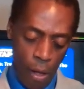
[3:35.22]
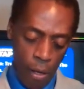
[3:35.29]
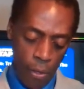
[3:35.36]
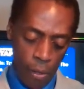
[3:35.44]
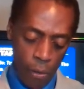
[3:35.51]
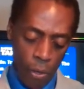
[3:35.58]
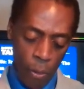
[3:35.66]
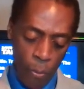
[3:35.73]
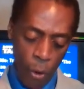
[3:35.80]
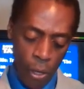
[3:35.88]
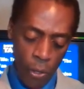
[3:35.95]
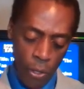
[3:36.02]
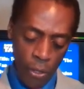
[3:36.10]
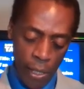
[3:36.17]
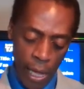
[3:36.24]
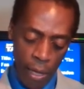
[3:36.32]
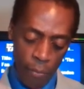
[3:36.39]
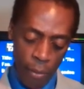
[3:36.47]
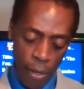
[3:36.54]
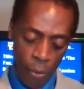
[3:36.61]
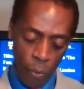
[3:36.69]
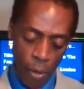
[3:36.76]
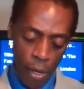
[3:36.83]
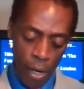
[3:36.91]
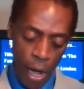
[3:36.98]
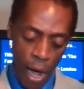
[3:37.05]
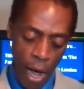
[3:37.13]
The little boy looked like me
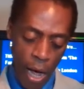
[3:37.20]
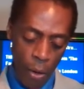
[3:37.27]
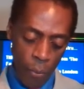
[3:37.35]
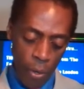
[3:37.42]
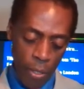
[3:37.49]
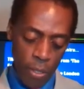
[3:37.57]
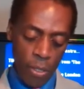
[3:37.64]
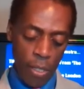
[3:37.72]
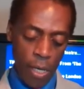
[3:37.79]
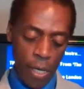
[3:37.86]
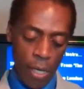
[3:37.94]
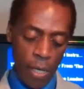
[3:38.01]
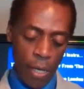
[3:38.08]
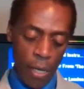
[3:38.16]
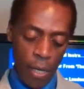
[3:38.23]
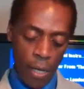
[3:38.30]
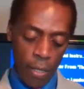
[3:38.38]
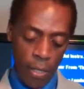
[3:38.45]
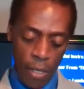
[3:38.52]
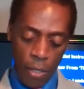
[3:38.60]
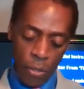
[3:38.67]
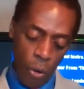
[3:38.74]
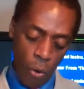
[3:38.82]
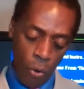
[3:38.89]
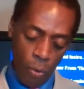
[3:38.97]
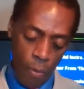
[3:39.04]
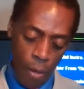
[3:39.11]
when I was 10 years
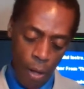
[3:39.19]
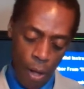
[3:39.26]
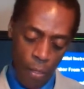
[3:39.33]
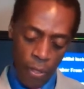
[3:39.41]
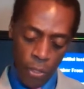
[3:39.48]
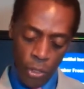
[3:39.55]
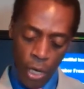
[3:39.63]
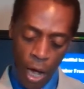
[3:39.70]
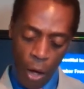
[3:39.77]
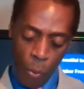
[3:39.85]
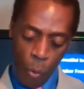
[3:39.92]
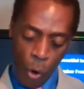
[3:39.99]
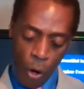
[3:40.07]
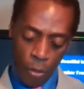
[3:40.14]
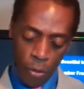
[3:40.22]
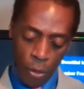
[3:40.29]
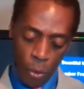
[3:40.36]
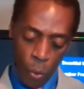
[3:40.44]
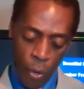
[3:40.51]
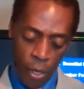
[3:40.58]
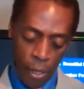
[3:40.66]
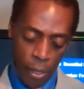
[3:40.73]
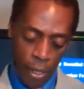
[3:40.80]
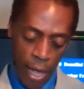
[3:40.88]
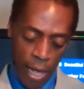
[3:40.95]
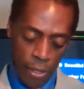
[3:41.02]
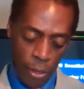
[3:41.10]
old. The child walked quickly
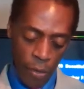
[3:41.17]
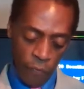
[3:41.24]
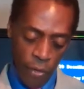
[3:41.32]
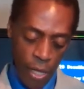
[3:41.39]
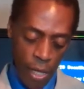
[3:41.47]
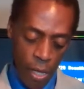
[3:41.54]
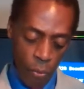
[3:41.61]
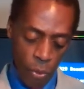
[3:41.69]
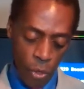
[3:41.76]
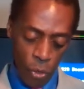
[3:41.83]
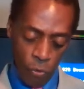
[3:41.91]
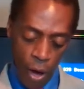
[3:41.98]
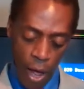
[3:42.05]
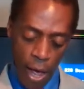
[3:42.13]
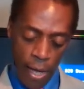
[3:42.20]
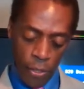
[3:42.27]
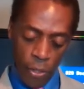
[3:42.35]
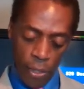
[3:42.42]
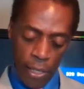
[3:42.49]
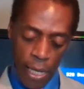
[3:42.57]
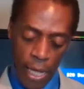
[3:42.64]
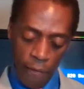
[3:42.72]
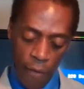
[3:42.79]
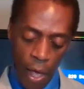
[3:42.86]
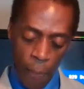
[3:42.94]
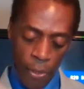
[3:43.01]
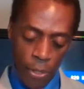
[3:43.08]
as if he was trying to leave
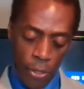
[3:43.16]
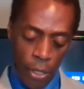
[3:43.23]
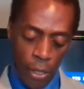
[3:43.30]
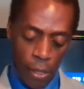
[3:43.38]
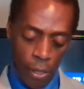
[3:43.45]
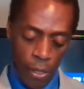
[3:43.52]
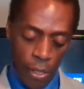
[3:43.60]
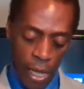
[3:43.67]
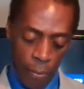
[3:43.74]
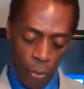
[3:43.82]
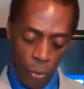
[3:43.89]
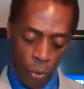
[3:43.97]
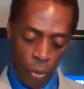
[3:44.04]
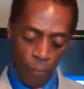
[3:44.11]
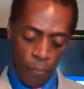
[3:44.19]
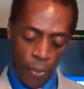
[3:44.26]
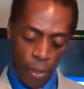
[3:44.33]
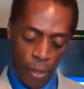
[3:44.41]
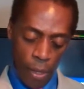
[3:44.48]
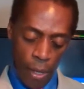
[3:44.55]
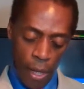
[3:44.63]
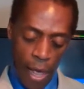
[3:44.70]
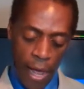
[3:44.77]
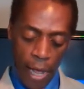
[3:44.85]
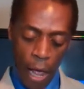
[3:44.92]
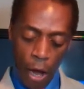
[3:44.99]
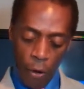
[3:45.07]
a particular neighborhood
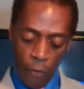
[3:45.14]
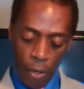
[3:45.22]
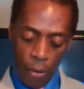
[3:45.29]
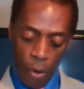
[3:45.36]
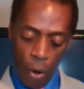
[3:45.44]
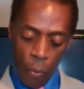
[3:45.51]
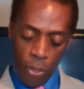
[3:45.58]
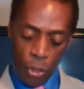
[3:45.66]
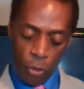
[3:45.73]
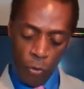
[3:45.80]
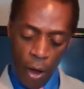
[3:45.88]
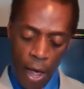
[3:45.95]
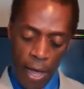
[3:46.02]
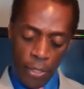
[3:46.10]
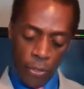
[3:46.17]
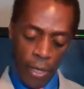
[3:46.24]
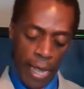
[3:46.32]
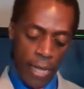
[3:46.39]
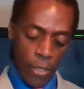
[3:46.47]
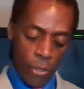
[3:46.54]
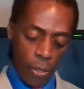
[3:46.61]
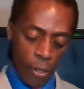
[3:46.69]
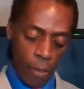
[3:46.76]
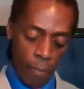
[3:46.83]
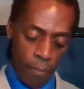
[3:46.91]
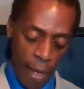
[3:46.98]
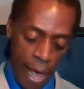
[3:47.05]
in a hurry, or was trying to enter
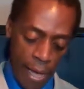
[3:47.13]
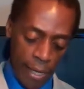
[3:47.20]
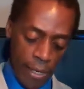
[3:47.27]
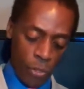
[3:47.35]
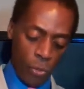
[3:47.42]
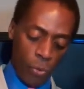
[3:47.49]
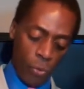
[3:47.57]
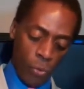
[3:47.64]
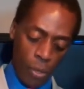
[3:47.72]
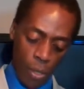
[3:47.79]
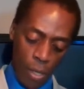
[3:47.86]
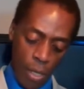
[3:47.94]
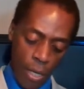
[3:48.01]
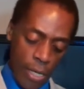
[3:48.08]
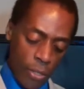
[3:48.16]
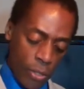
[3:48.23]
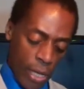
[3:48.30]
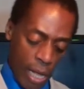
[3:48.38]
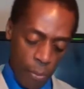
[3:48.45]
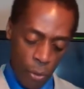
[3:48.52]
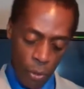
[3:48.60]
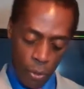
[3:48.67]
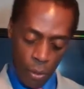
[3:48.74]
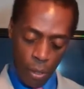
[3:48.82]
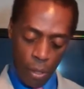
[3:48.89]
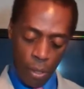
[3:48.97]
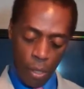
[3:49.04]
back into his neighborhood
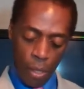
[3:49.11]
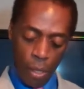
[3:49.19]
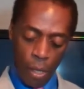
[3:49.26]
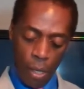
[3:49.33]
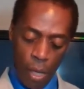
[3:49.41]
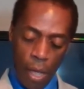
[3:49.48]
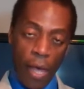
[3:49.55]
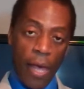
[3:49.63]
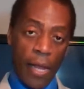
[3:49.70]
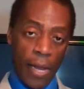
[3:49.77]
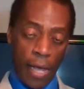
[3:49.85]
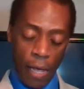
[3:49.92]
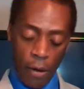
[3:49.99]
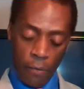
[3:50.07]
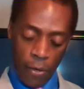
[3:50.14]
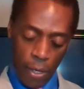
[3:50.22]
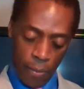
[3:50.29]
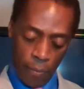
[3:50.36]
in a hurry.